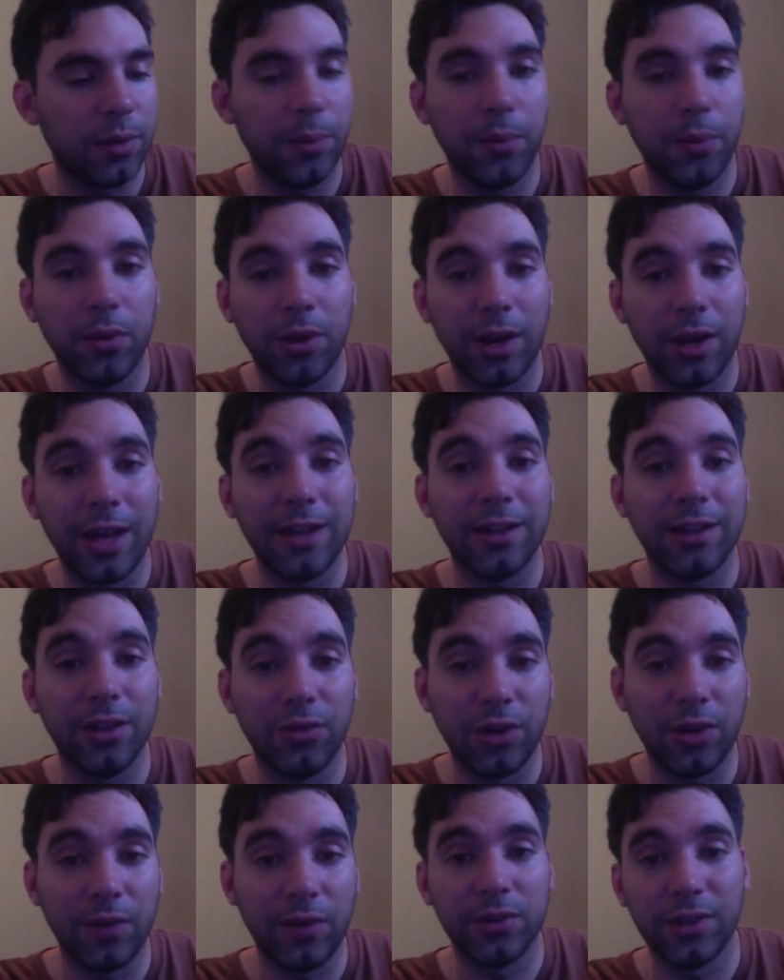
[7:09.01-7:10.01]
Some people
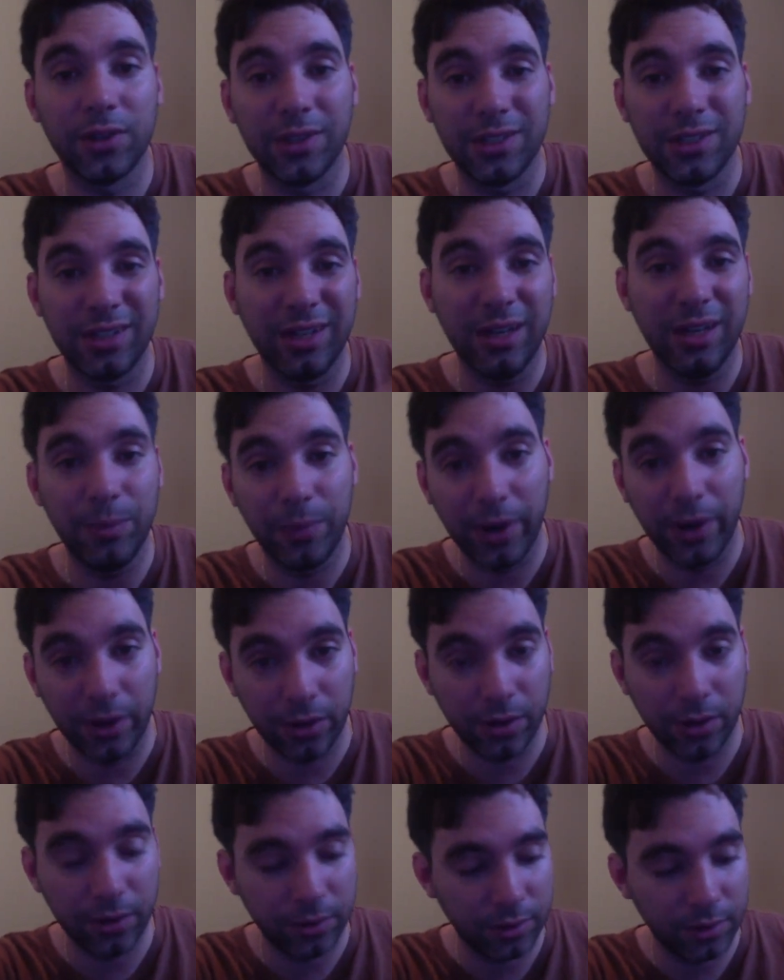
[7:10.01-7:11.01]
like the drivers on the CD
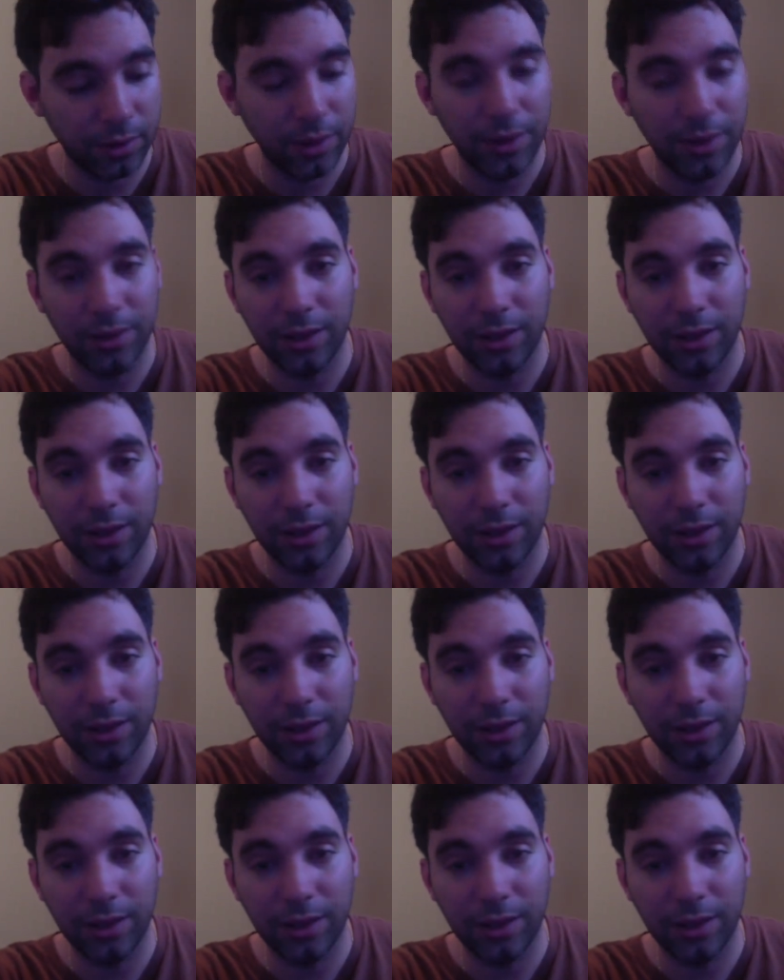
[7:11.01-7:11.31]
better